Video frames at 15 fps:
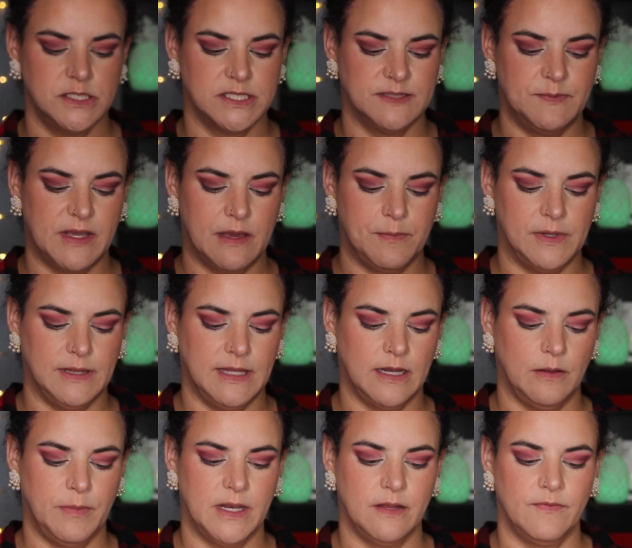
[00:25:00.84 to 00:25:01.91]
Just pick up a
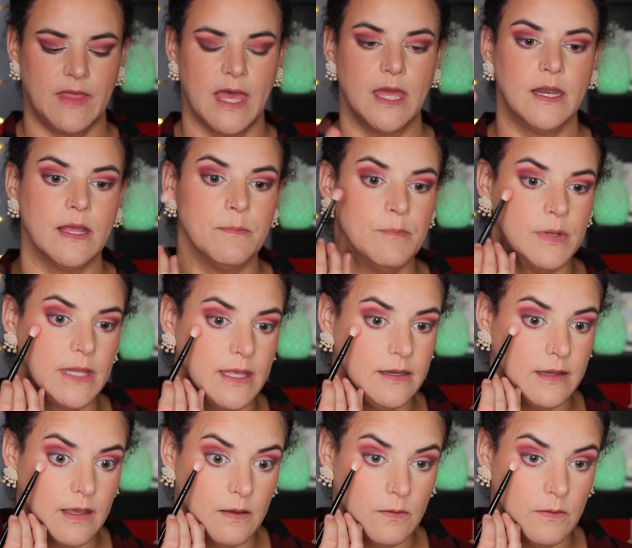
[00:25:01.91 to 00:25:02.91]
little bit of that and blend